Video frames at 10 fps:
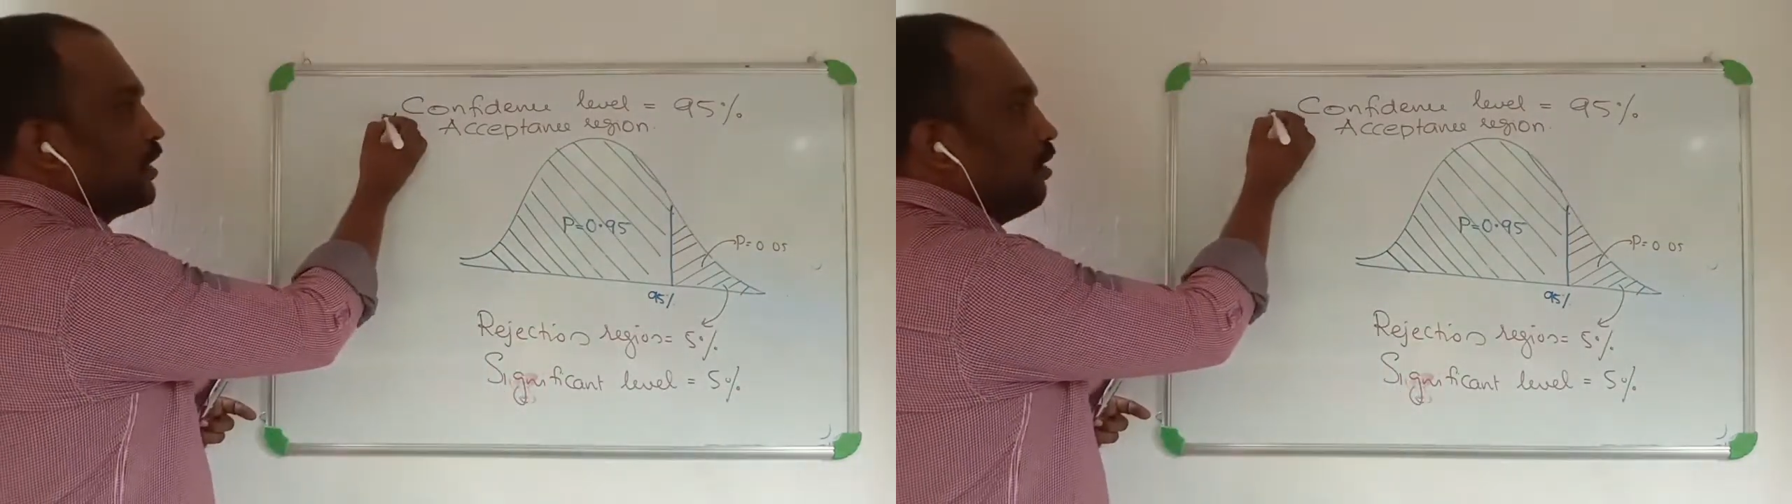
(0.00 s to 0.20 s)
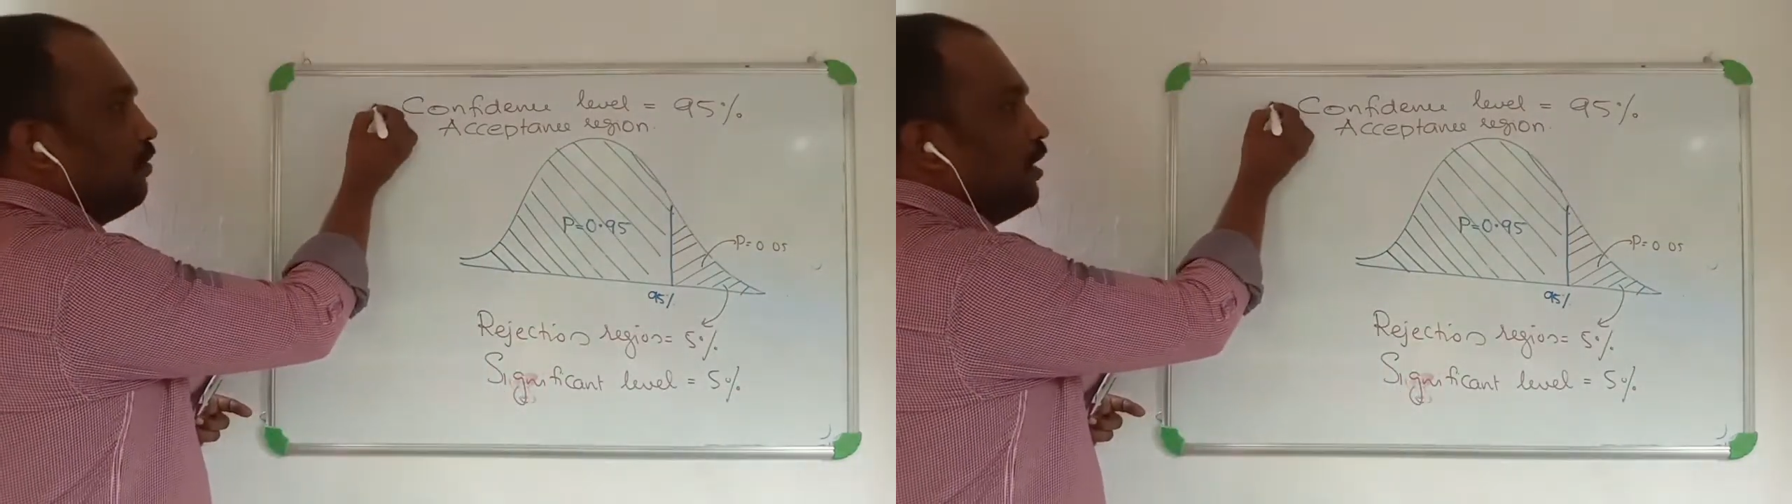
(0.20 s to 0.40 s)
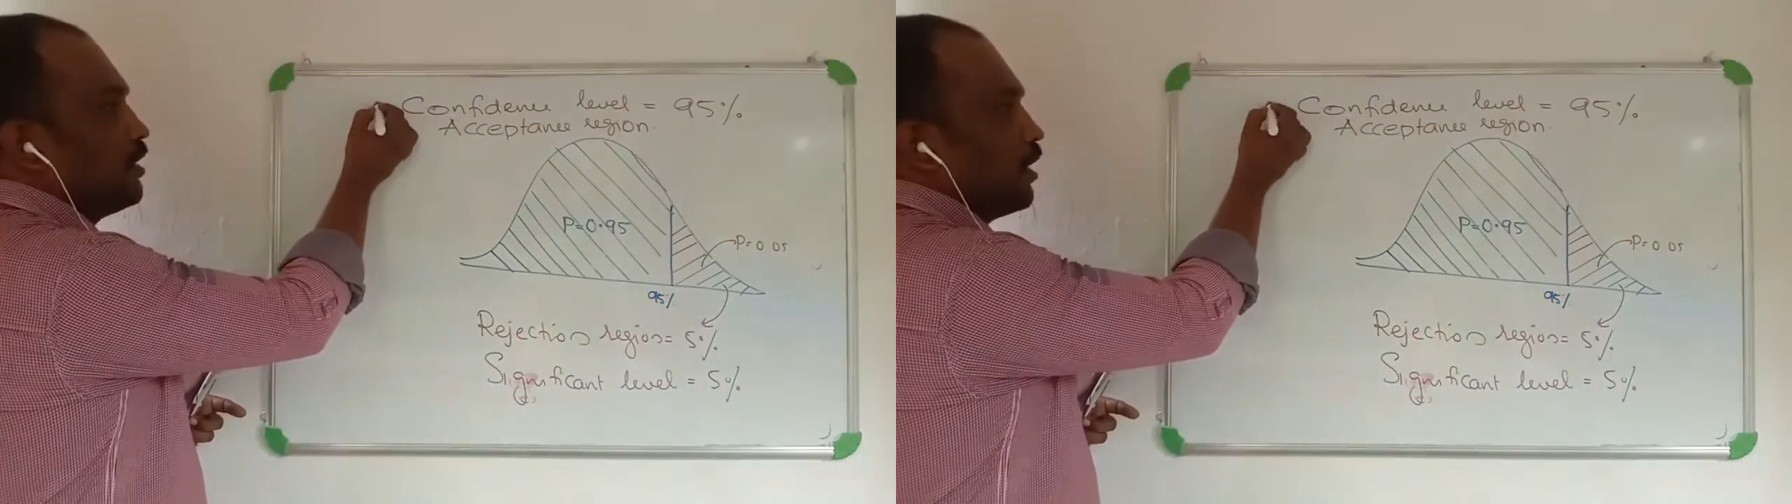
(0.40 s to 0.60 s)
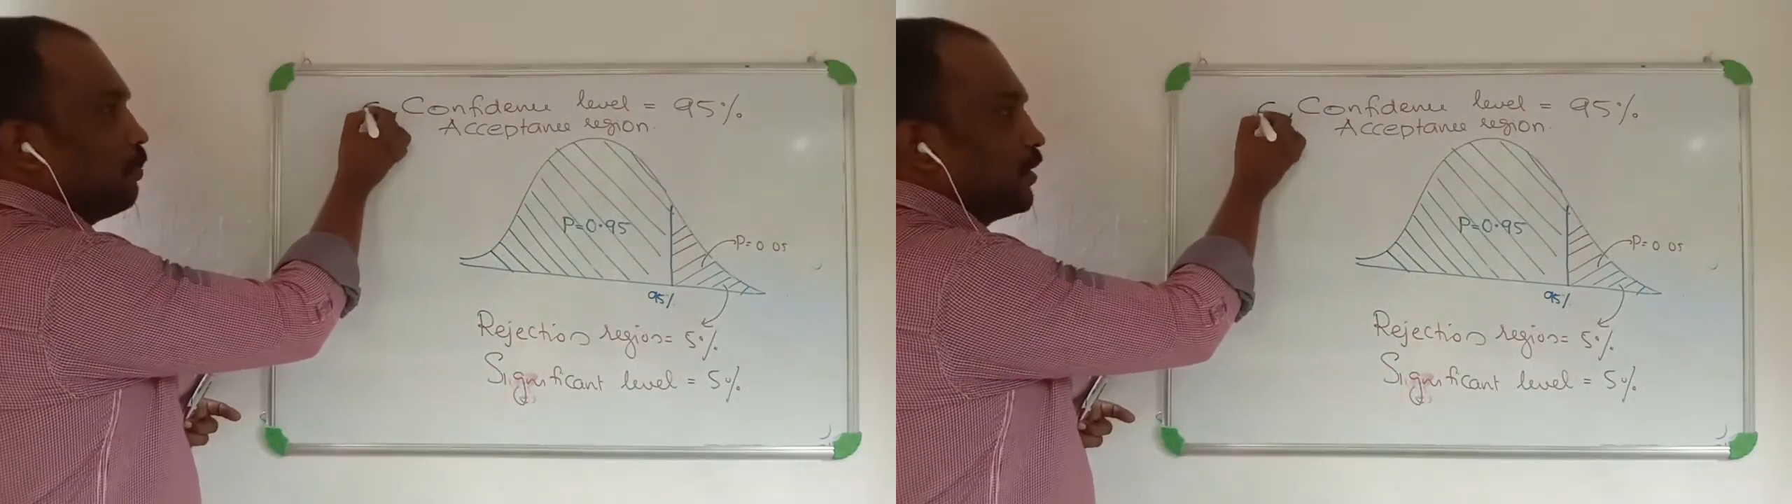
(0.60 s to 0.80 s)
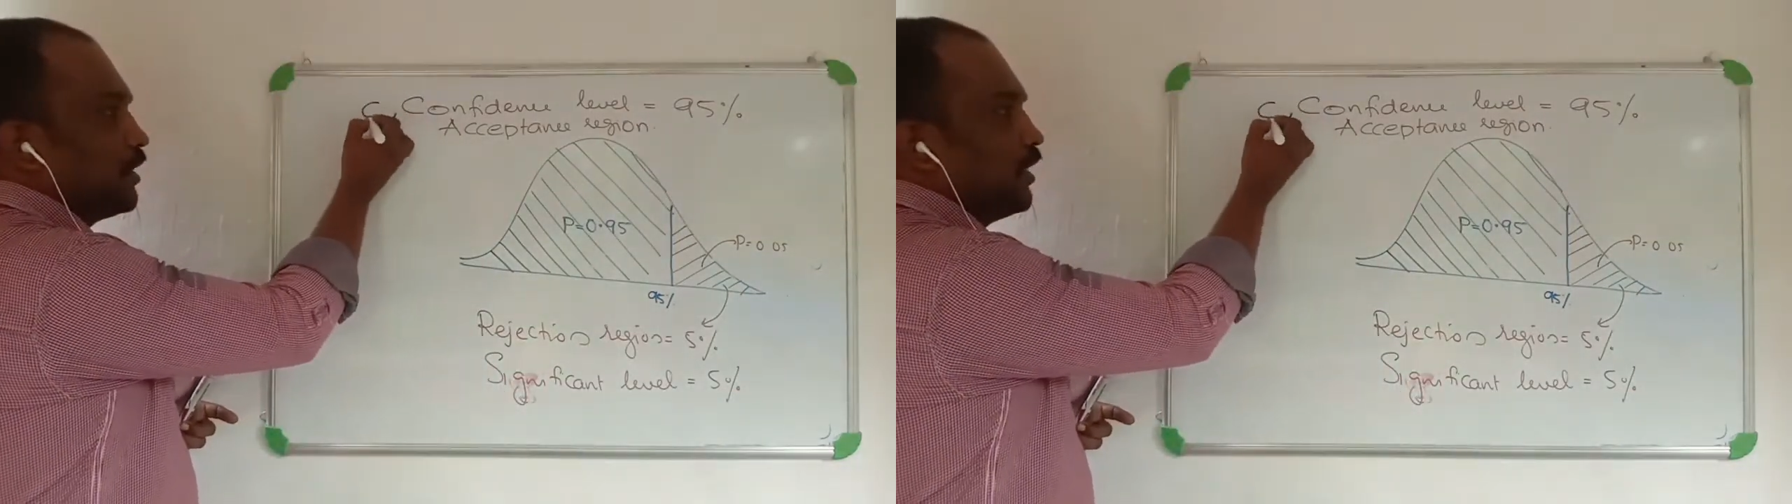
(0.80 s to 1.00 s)
level is
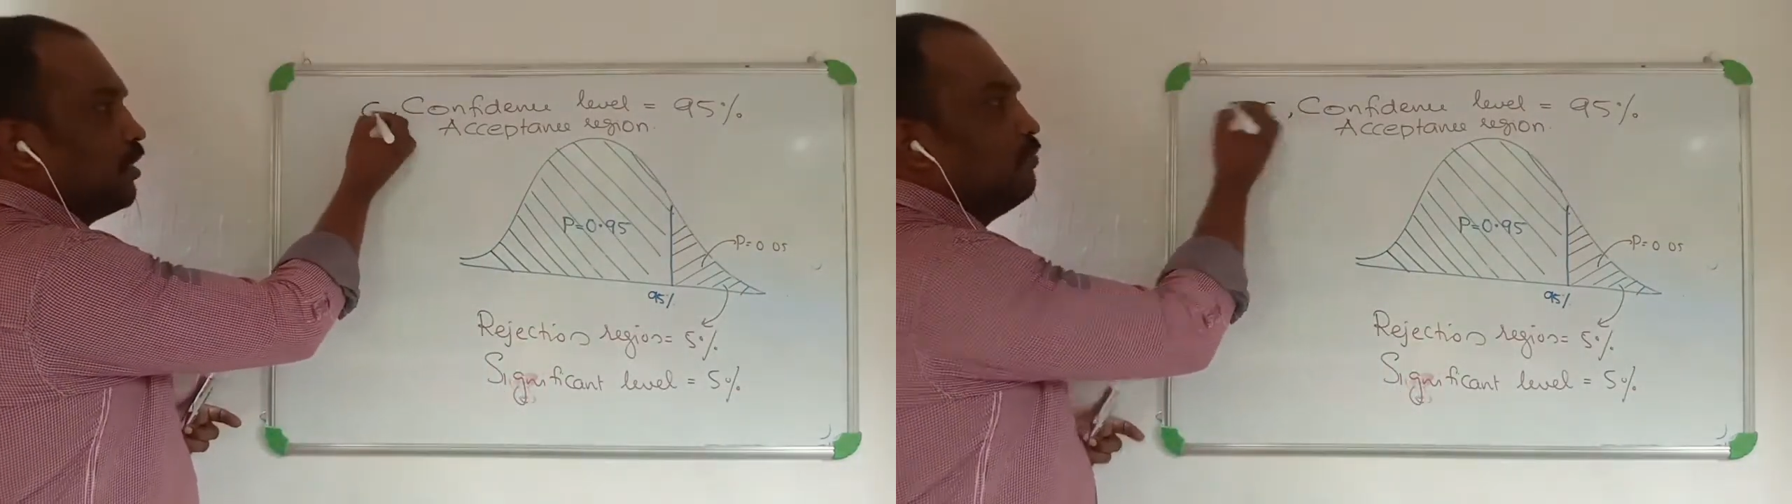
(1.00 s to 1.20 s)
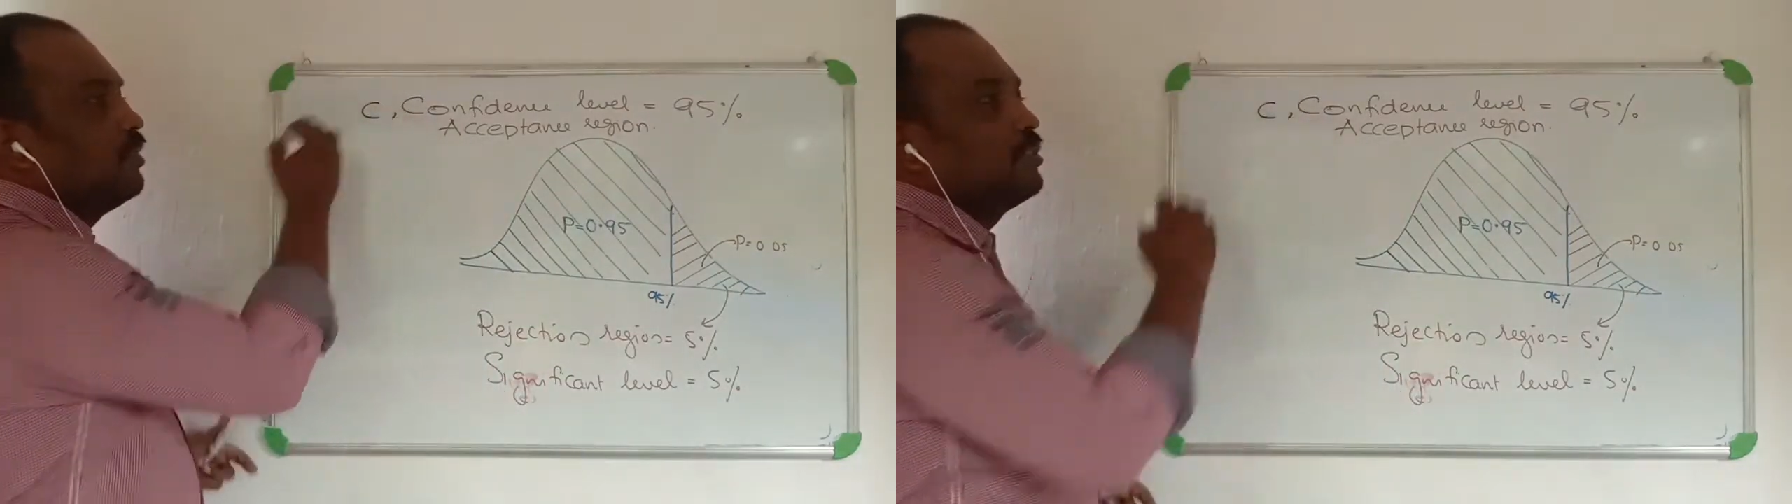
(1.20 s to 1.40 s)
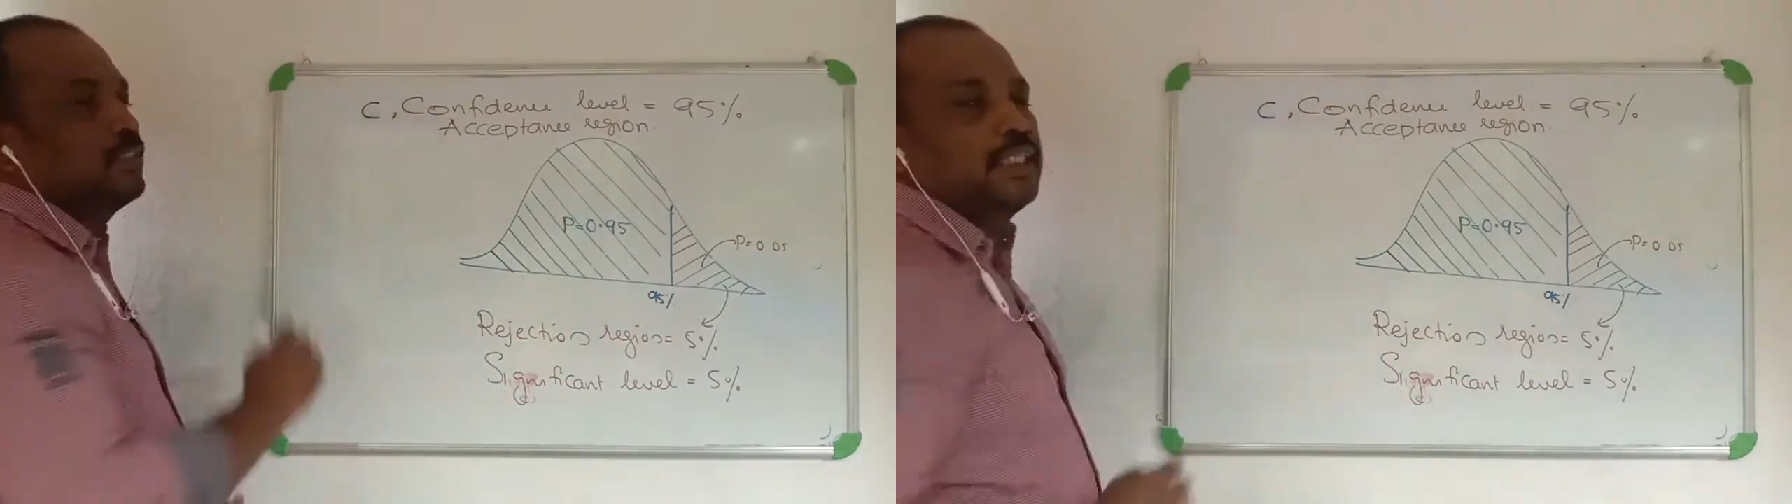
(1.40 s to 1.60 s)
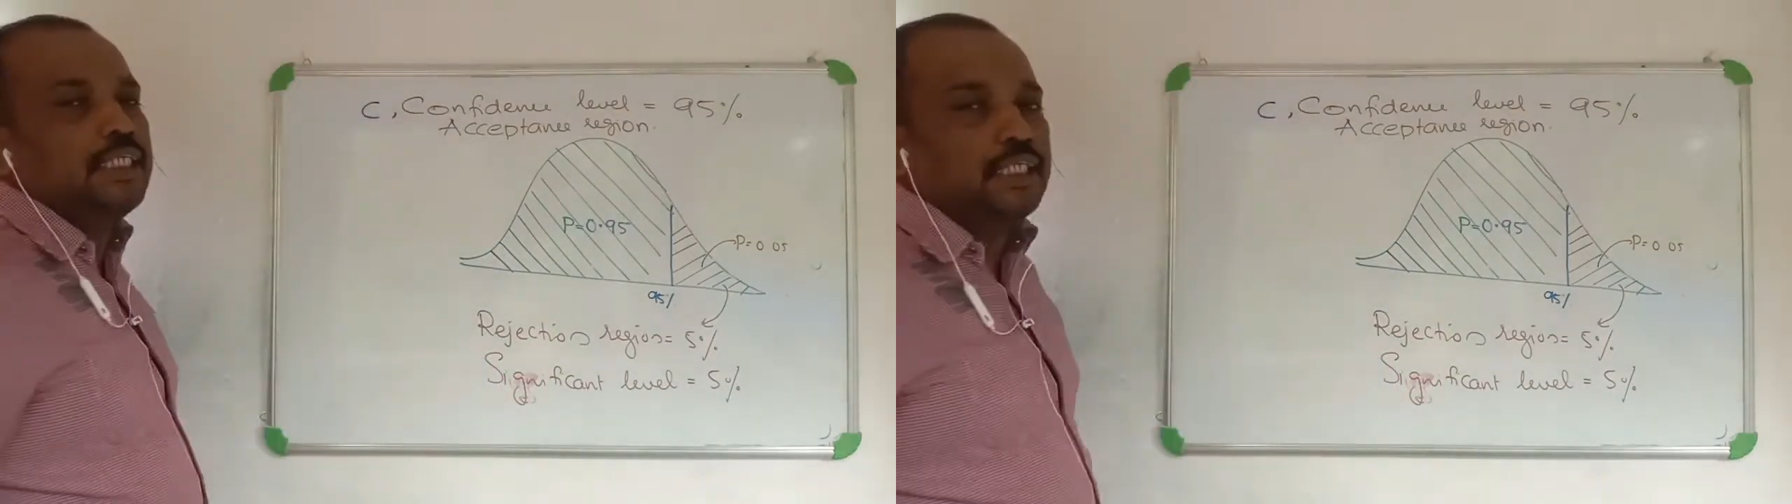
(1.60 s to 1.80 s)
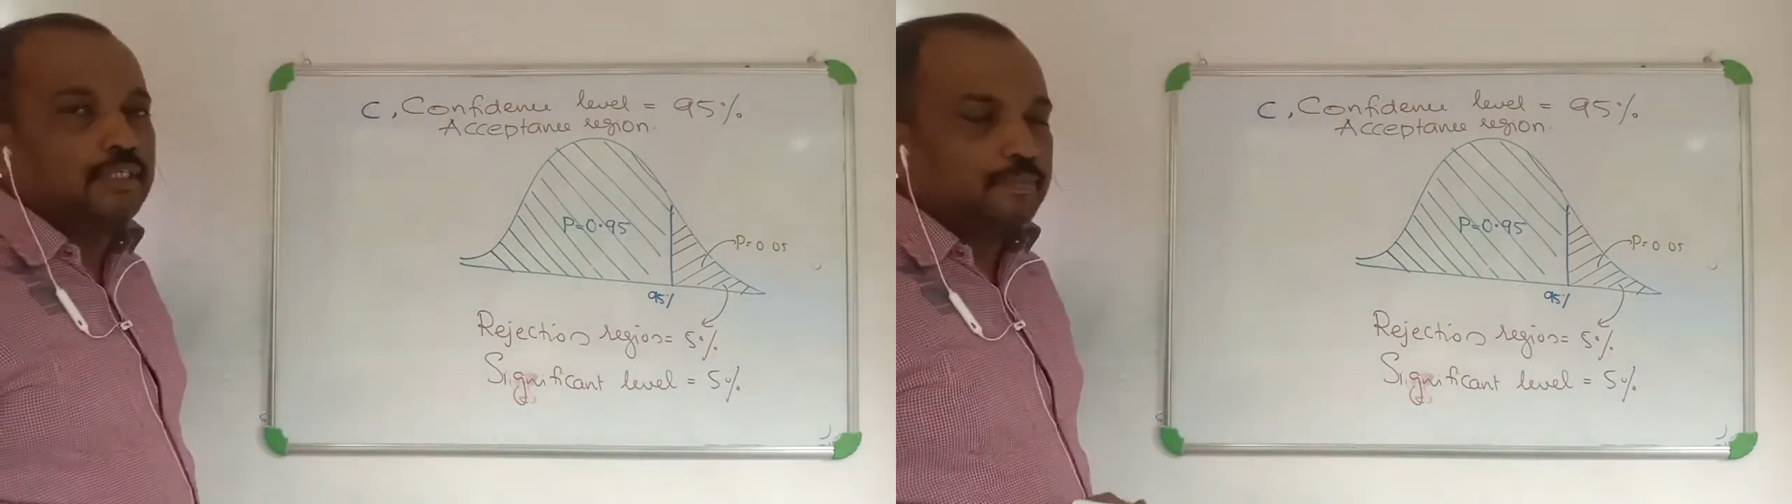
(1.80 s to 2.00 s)
represented with
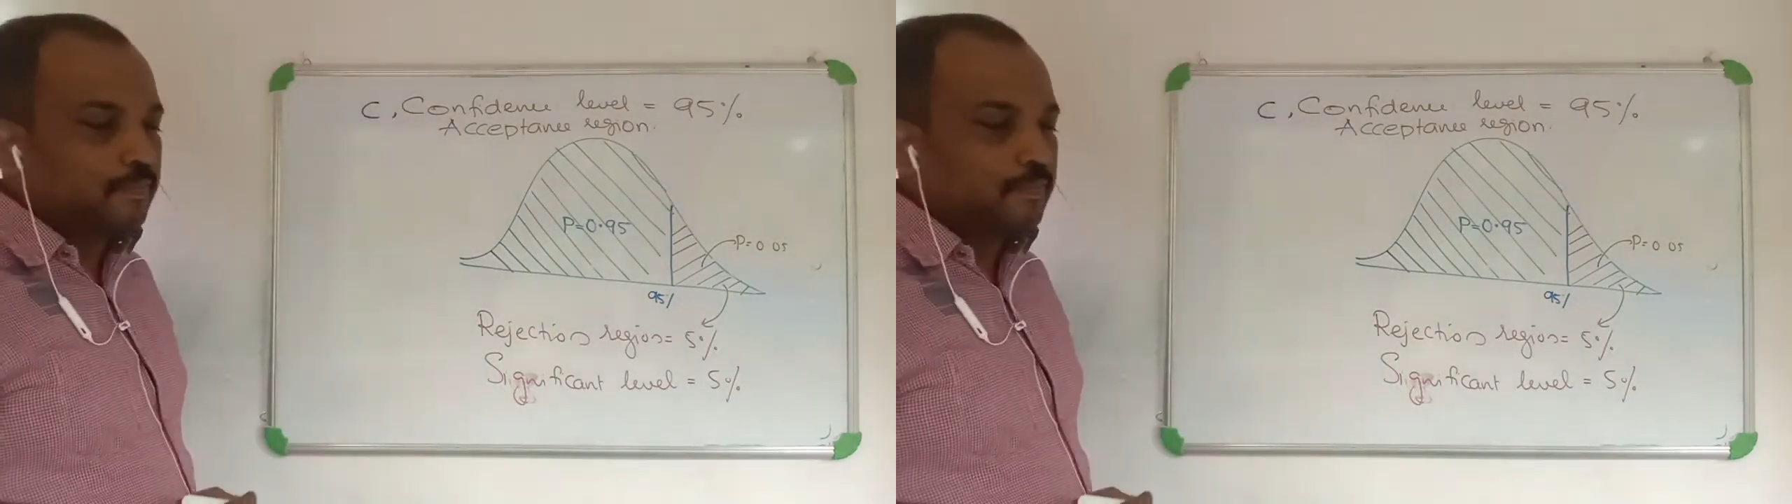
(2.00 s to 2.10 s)
C